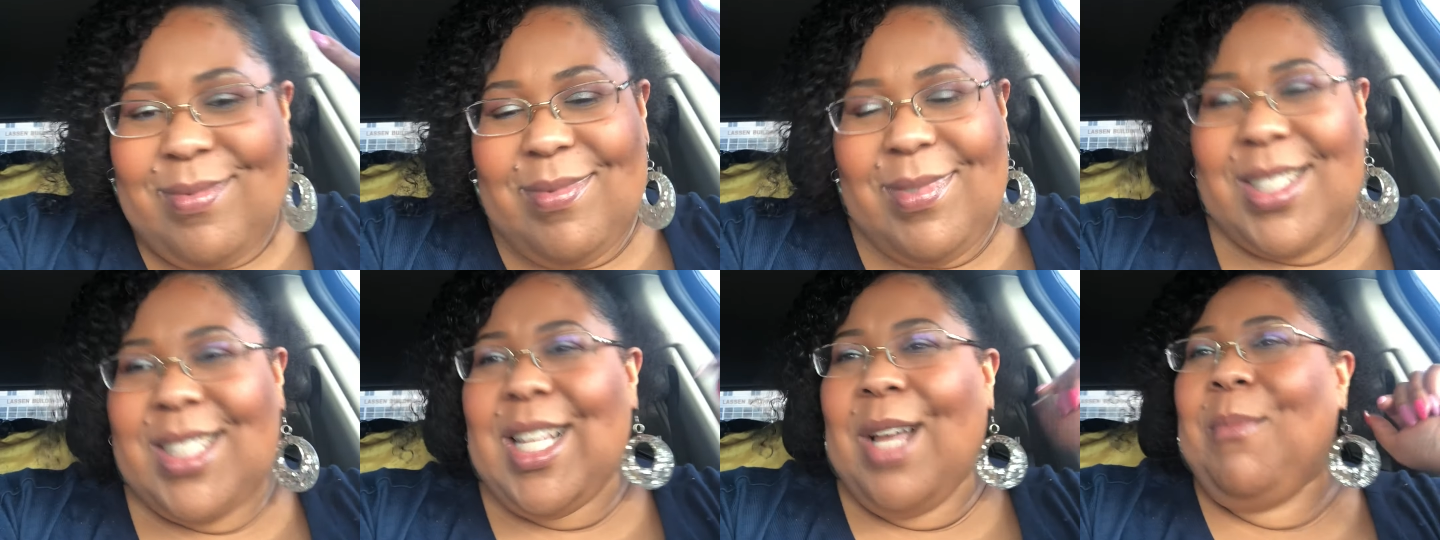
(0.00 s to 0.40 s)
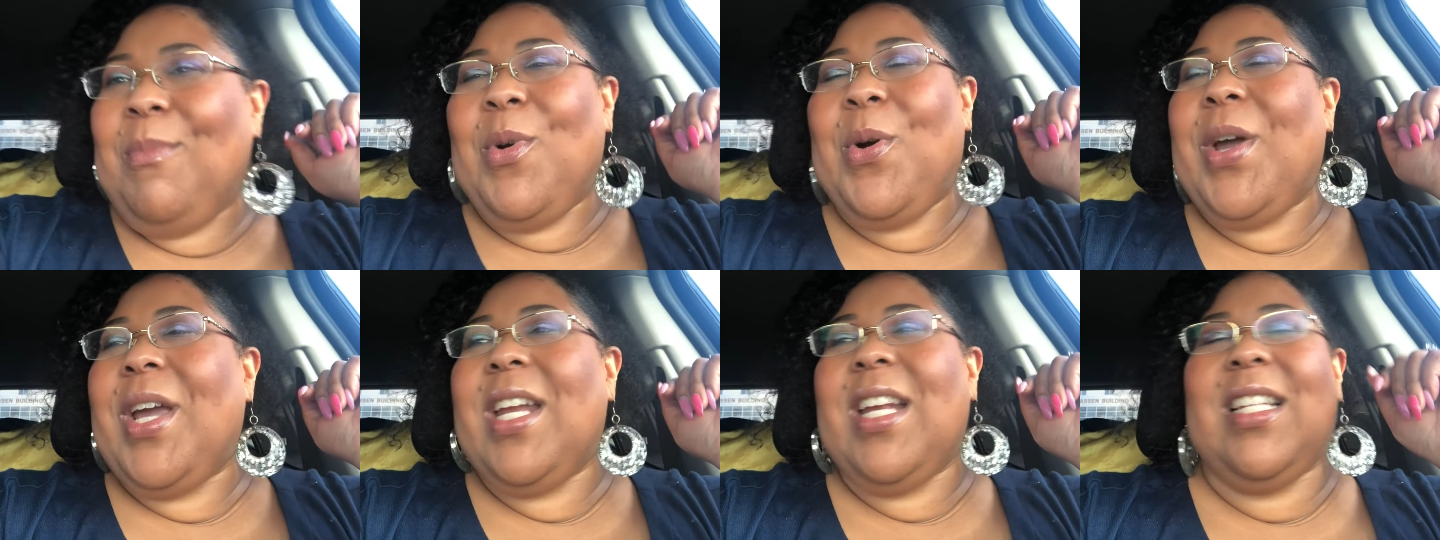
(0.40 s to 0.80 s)
some
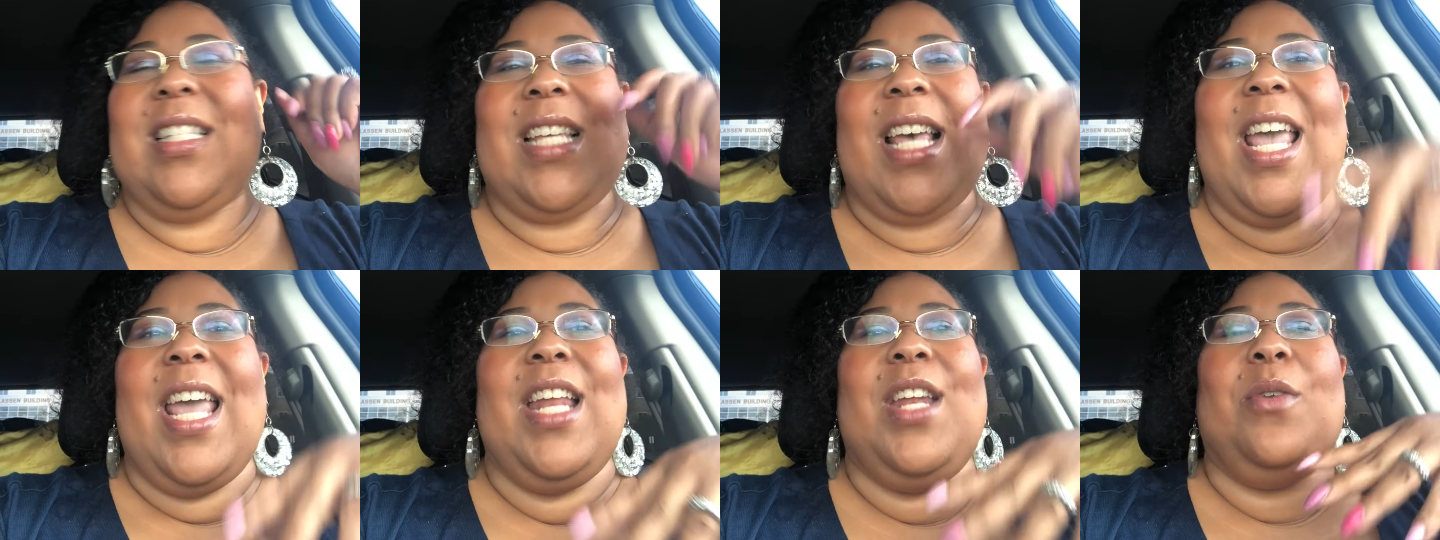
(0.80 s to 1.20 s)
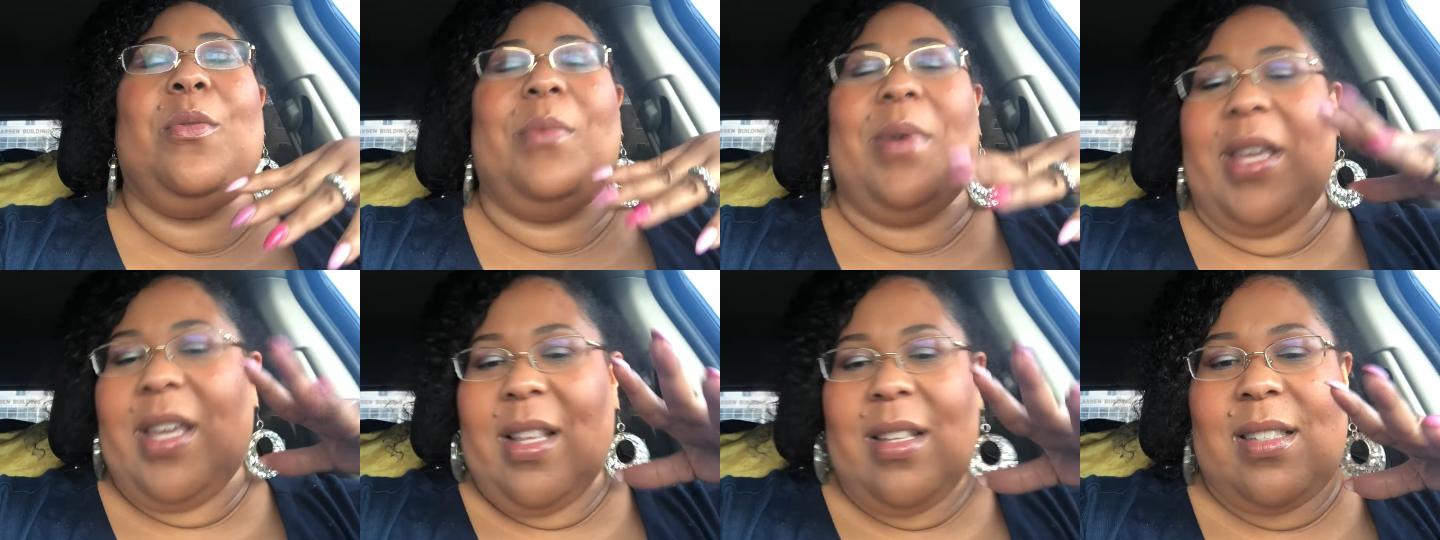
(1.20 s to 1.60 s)
more entertaining
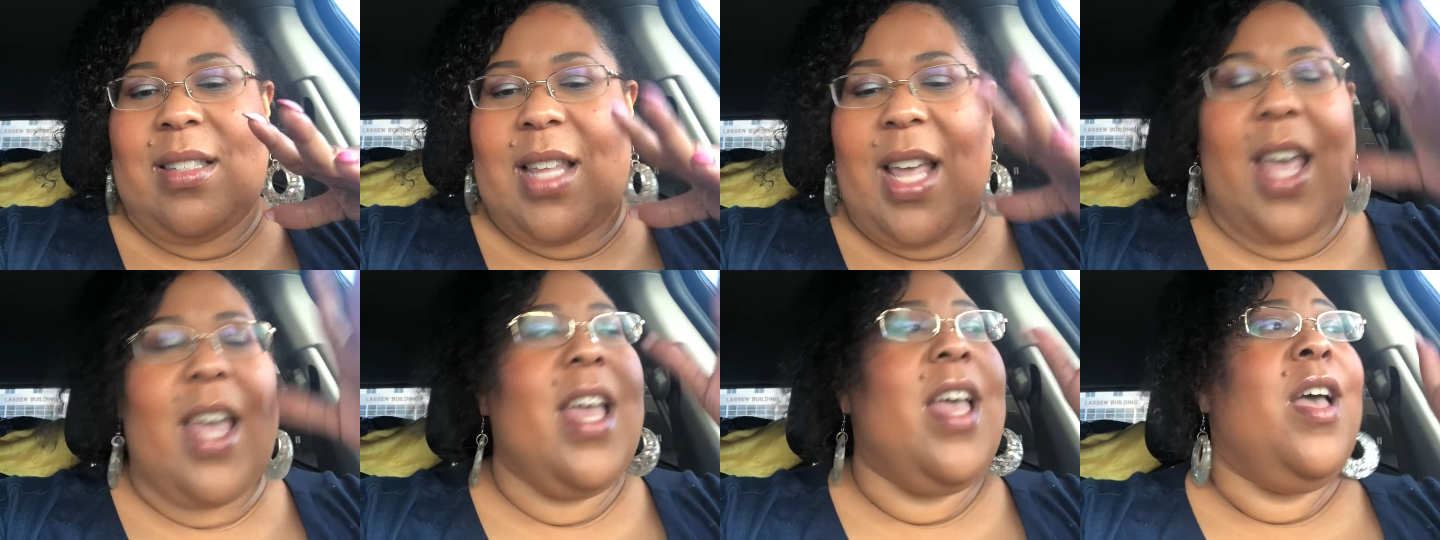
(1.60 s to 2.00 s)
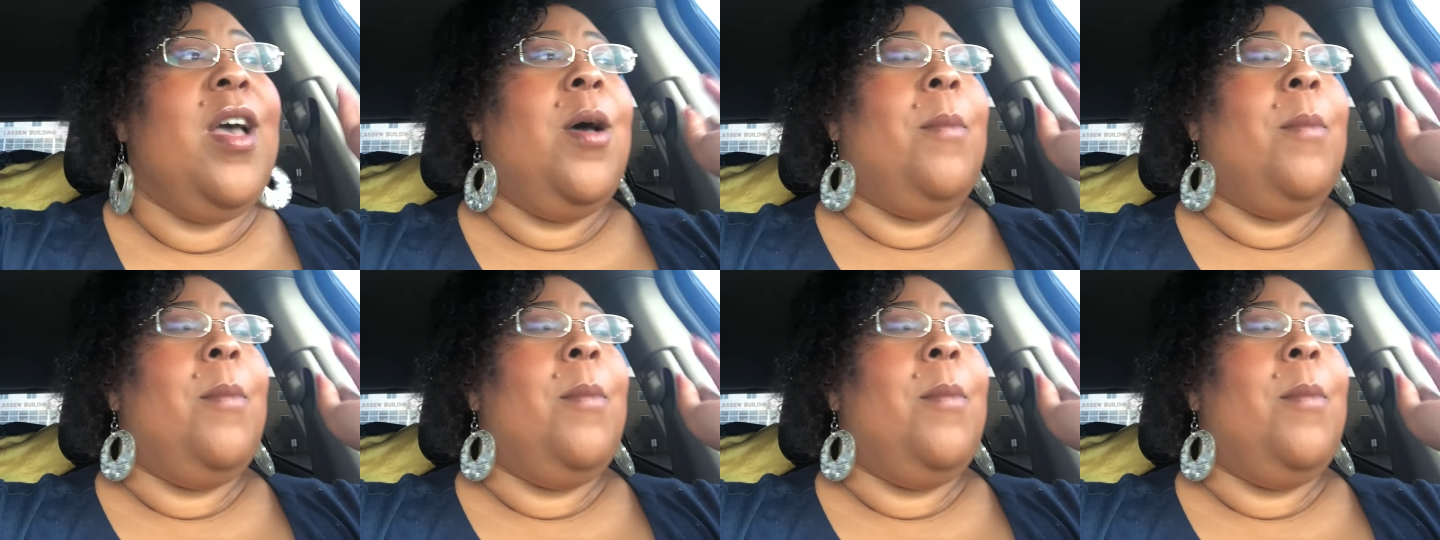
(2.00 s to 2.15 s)
Wednesday.